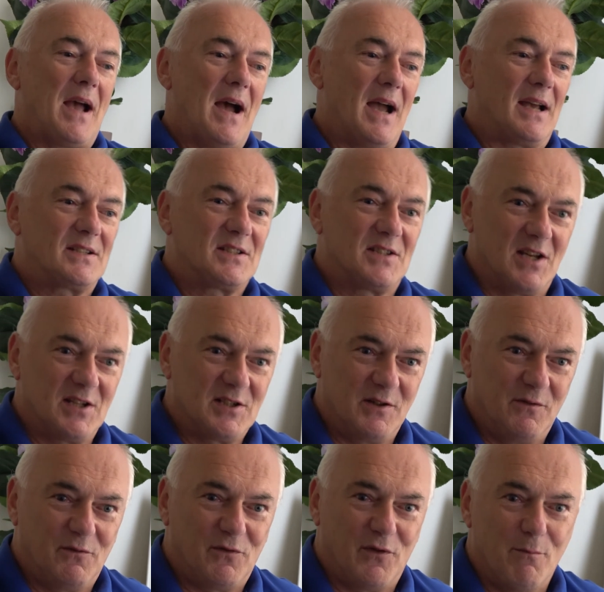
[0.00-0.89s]

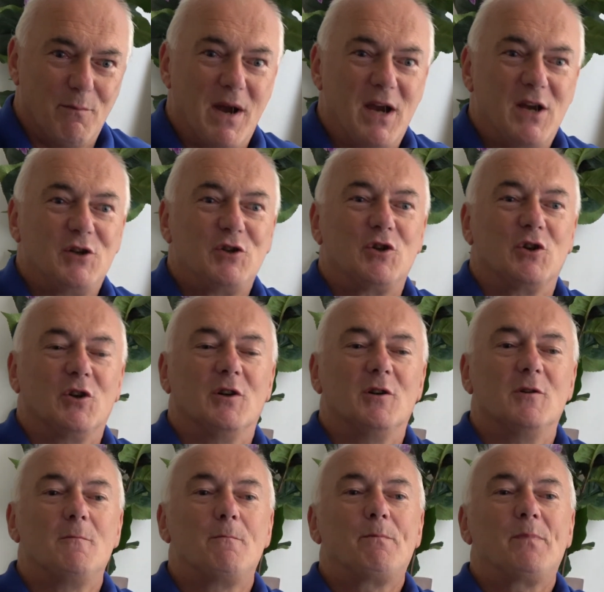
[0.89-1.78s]
access
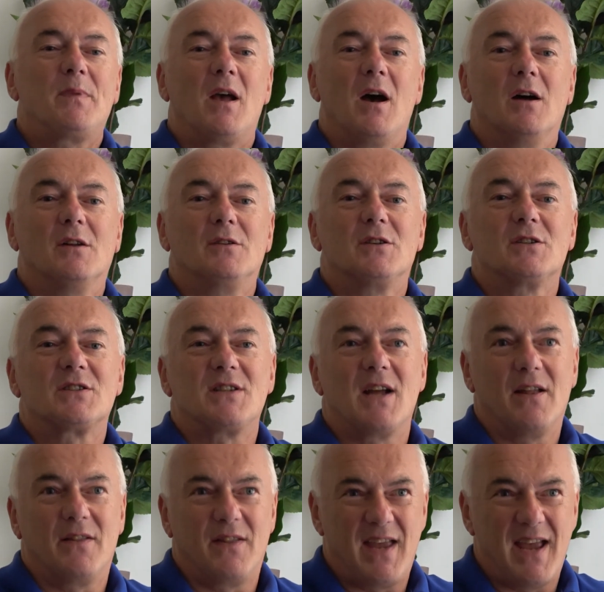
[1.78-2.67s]
information,
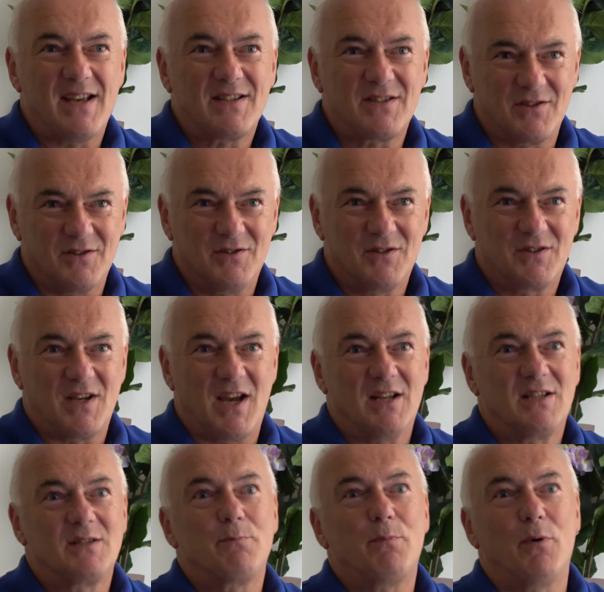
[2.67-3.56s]
understand the essence,
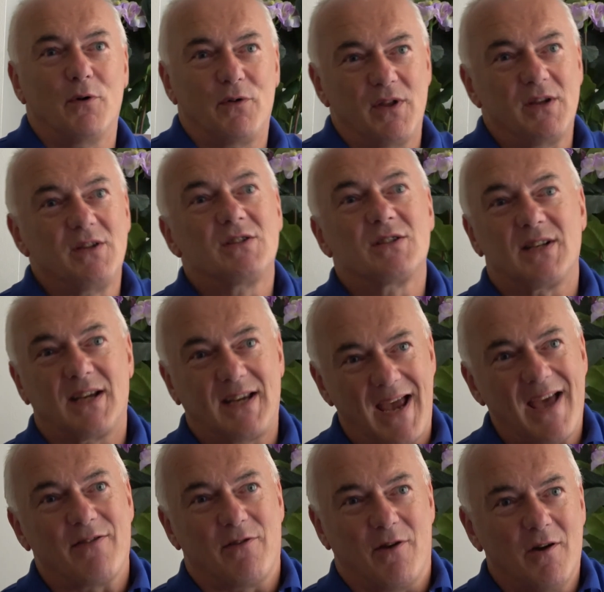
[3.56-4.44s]
and to put things
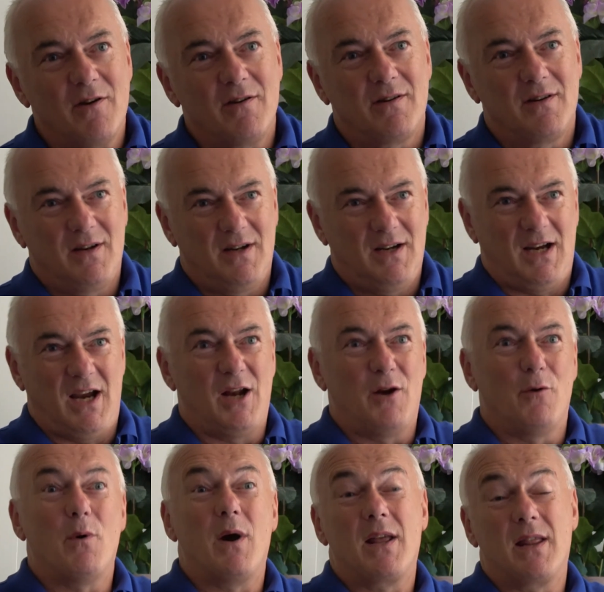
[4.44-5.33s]
together
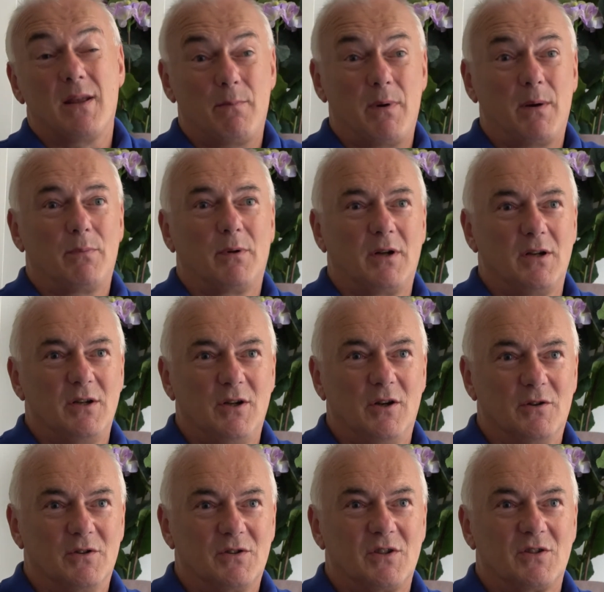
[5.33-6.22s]
in a way that people can
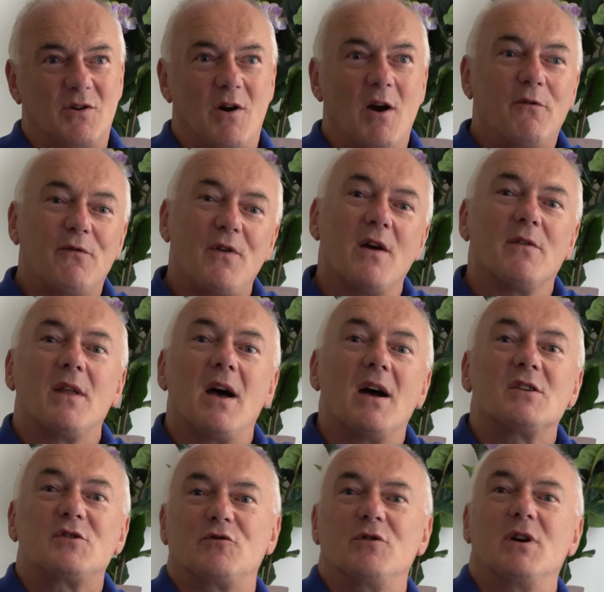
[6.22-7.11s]
use. So I found
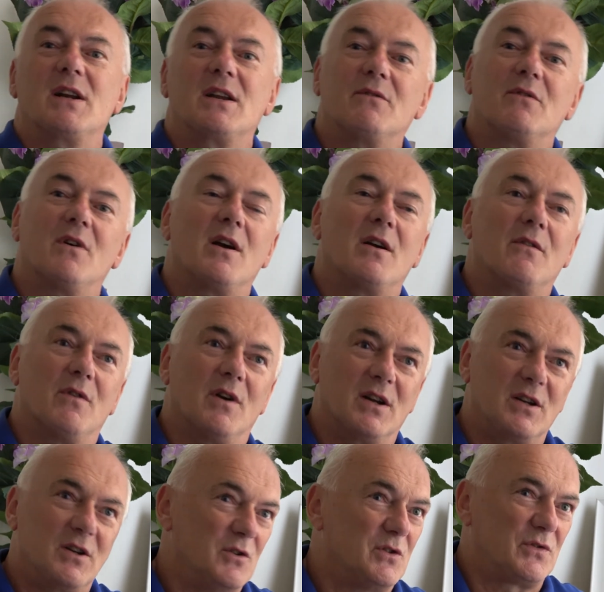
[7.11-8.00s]
that training very,
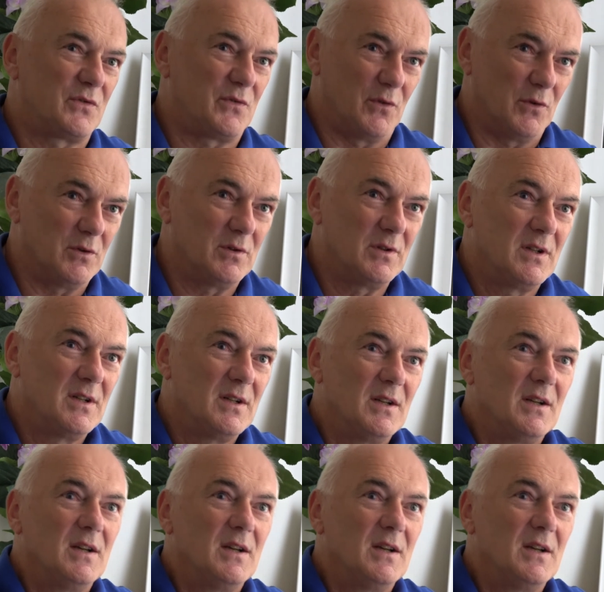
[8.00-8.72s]
very useful